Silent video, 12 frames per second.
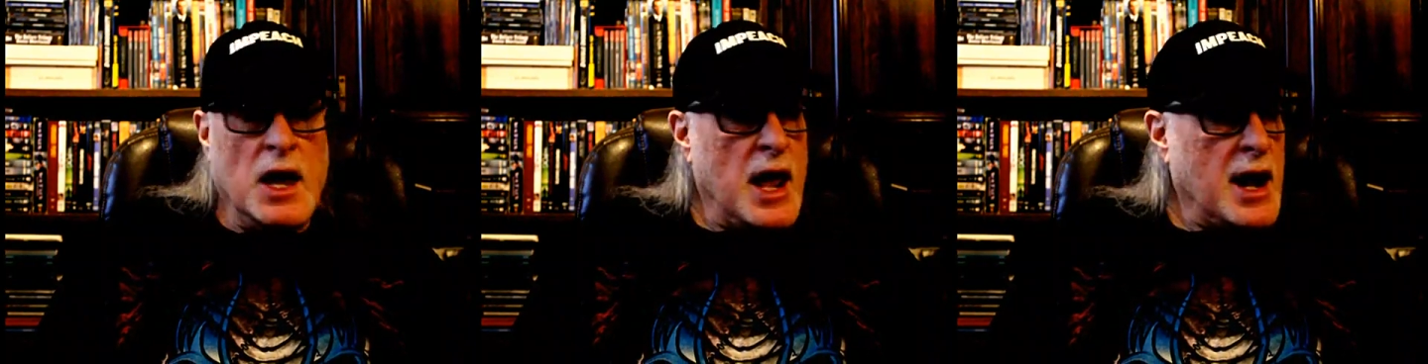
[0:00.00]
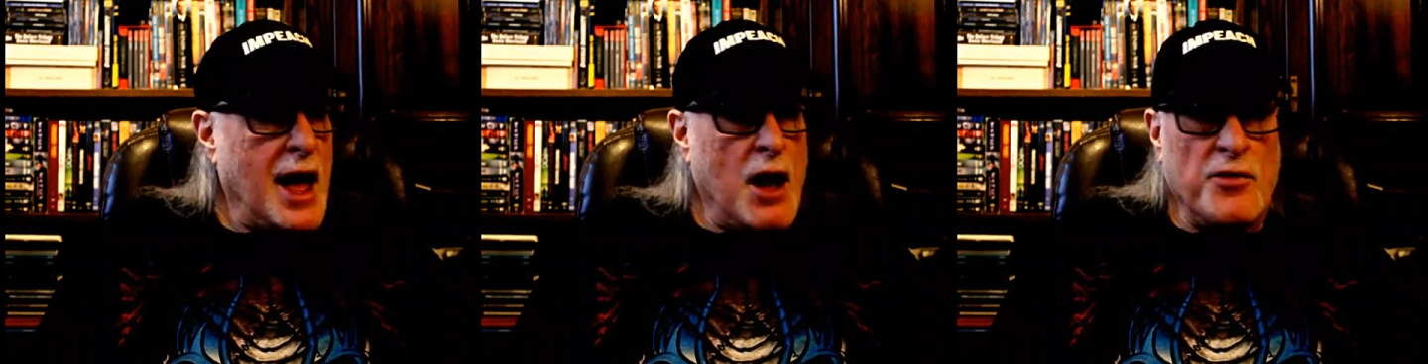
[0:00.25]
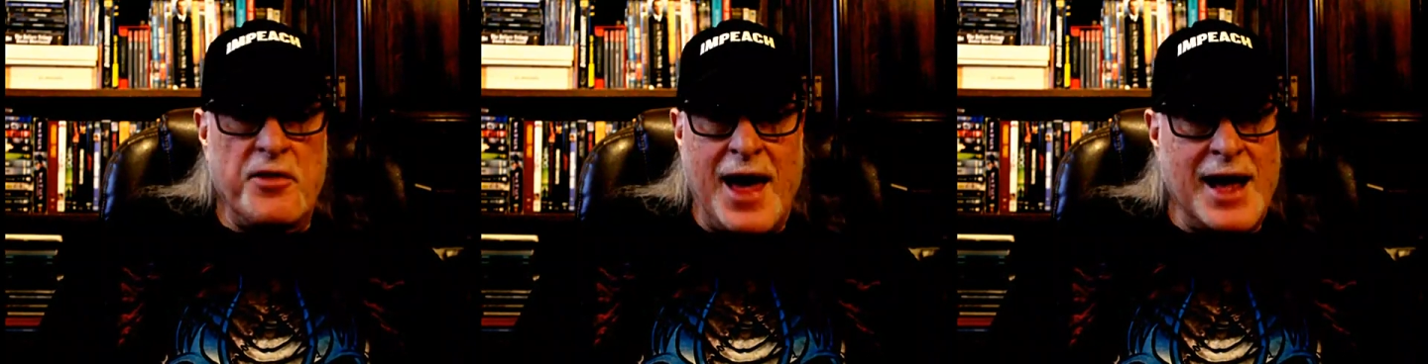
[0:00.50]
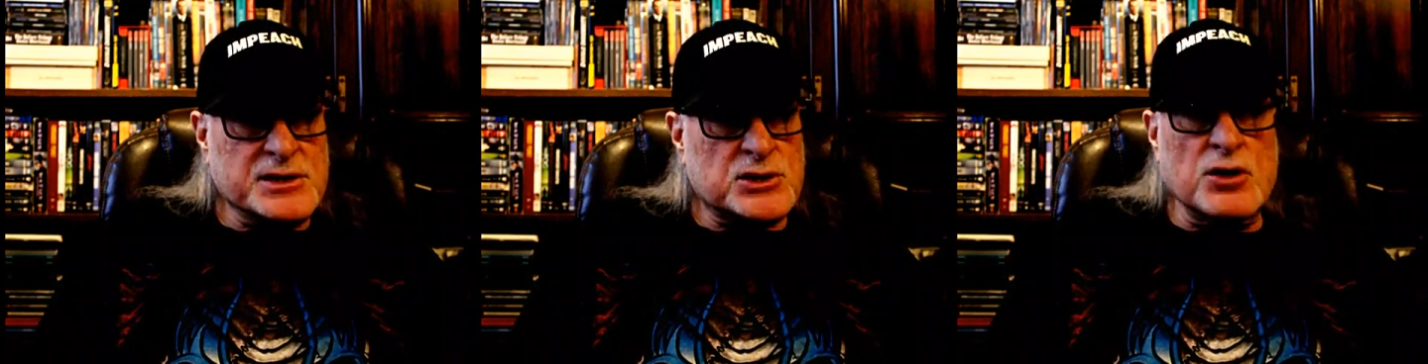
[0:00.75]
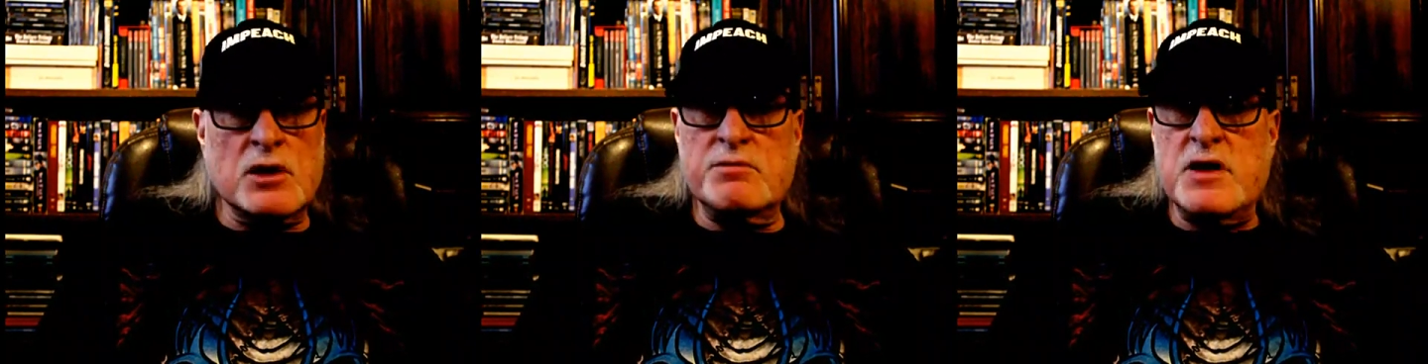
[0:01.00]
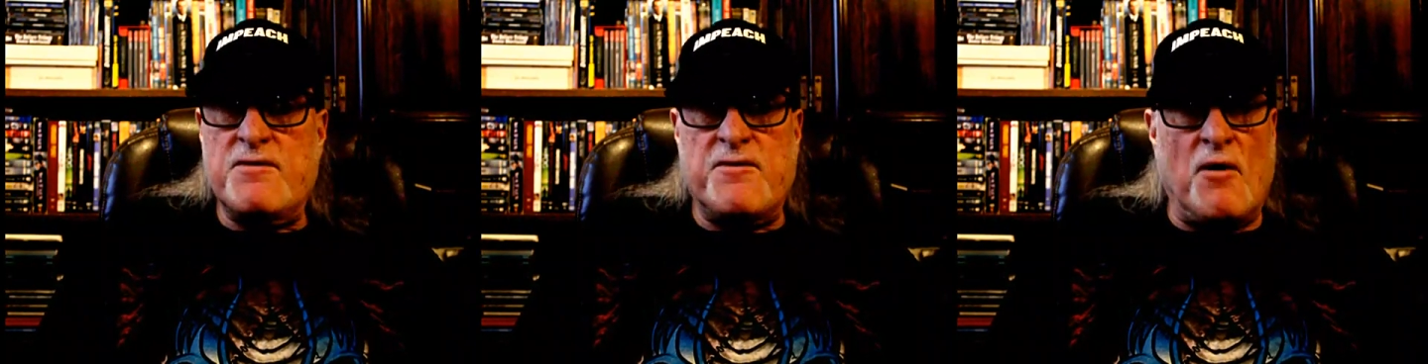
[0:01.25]
And how that's going to
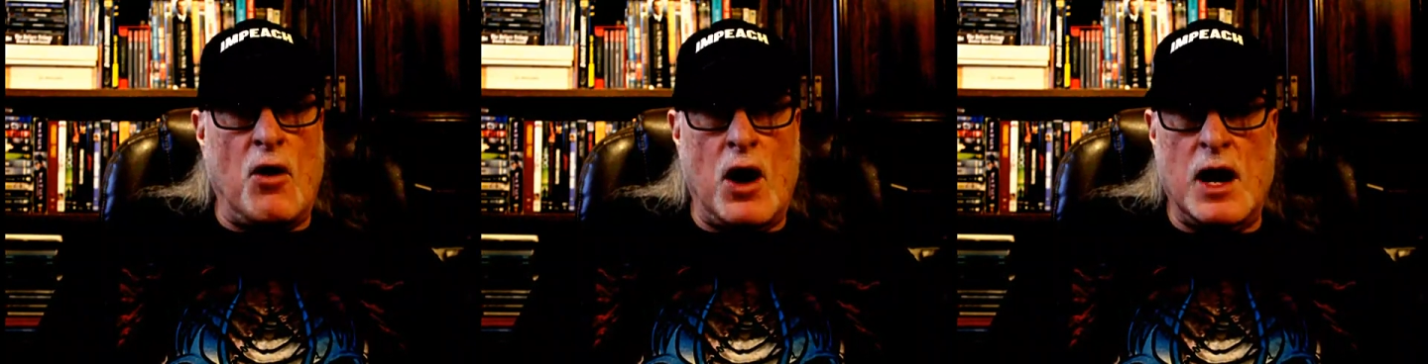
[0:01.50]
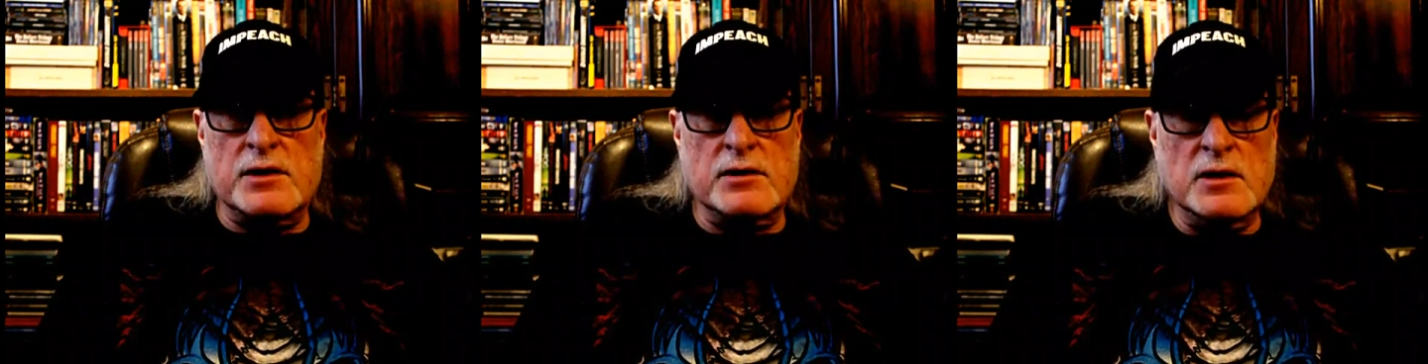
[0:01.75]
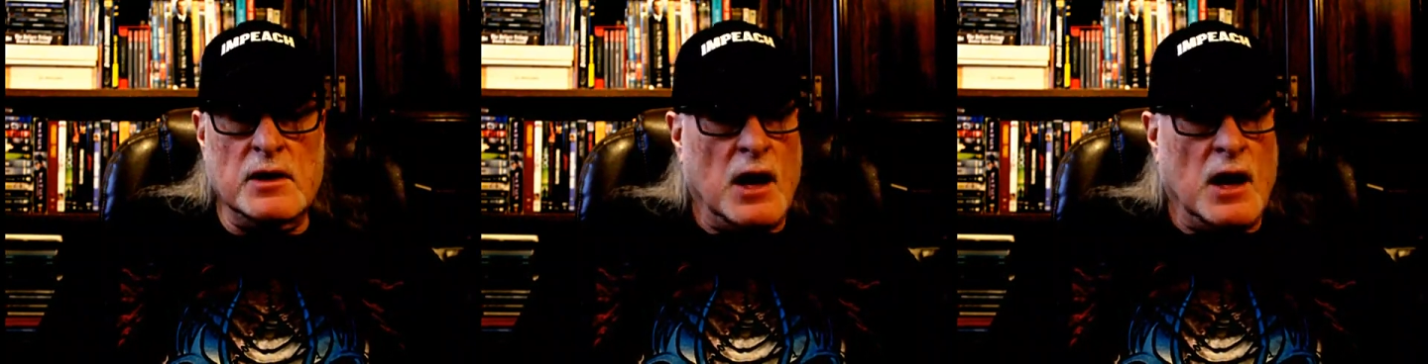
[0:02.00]
be fought,